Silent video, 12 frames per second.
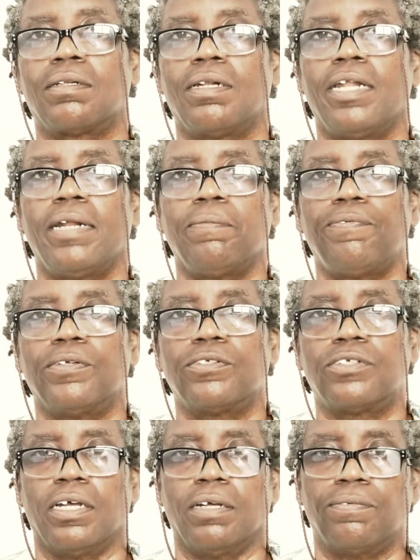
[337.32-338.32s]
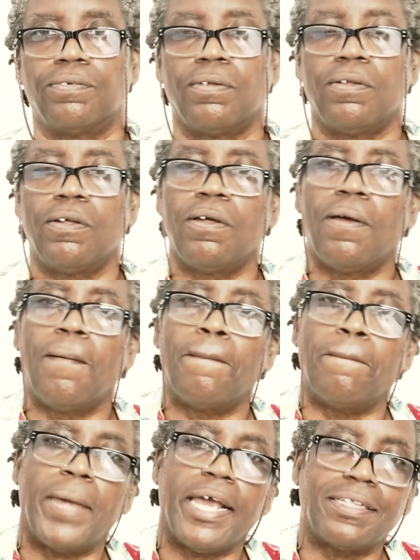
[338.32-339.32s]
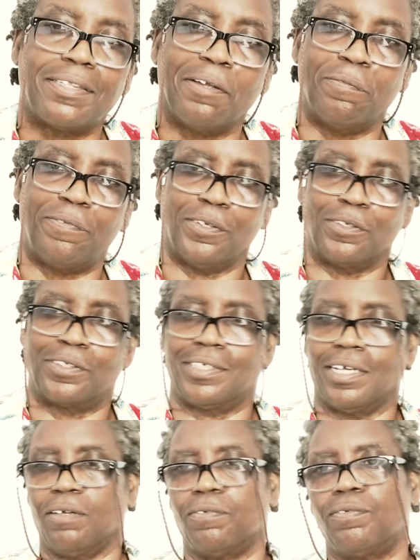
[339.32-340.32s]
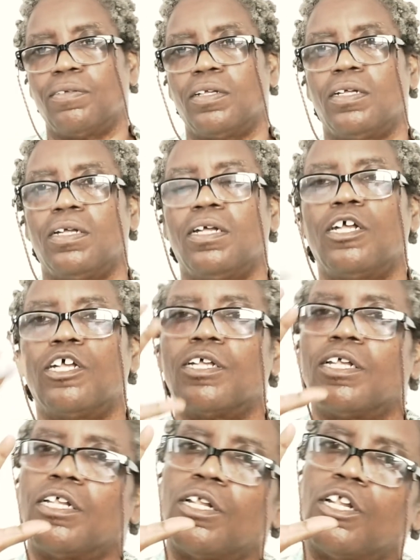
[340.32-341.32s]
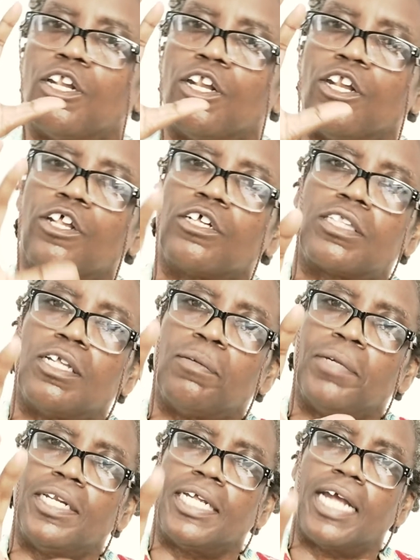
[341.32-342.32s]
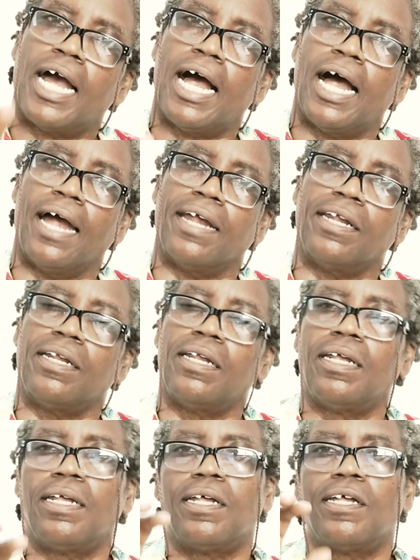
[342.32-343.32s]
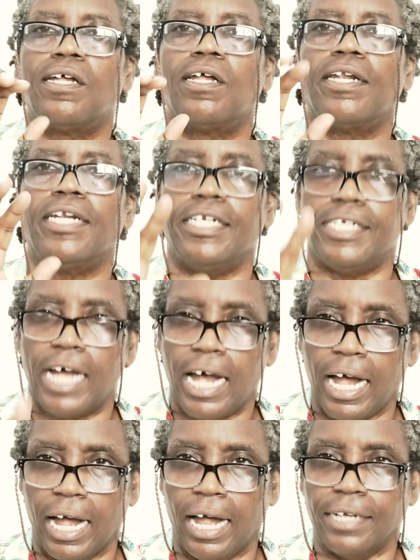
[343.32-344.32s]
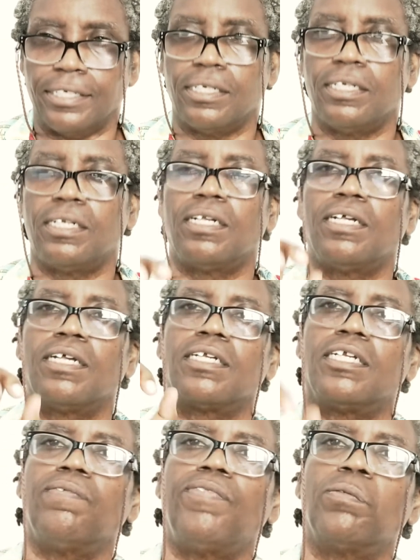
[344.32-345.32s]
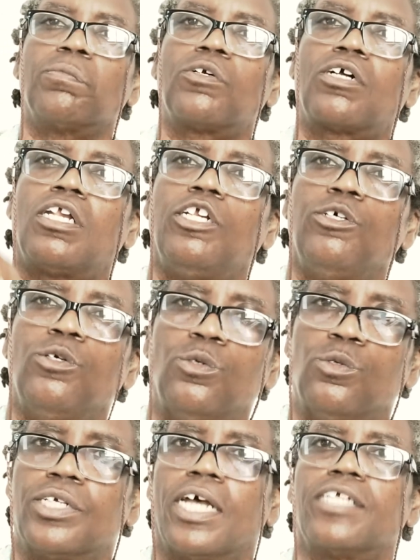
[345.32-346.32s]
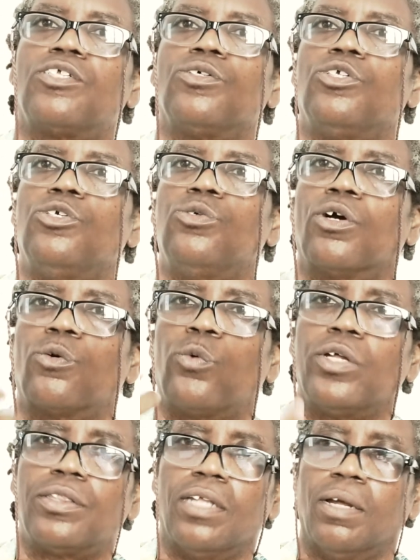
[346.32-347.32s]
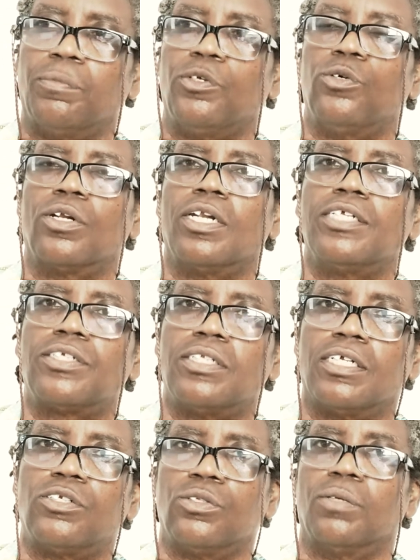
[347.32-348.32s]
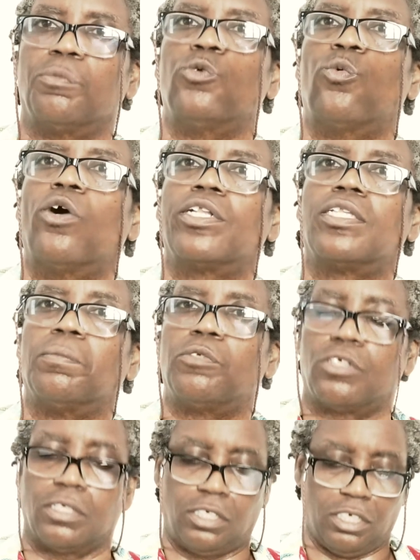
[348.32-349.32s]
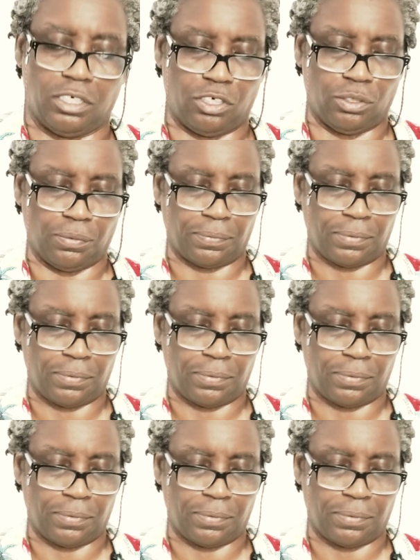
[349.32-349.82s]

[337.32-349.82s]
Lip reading: let them feel safe. Make them feel safe. Look them in the eye. Nod. Give them clues as to you are with them, you are listening to them, you want them to continue.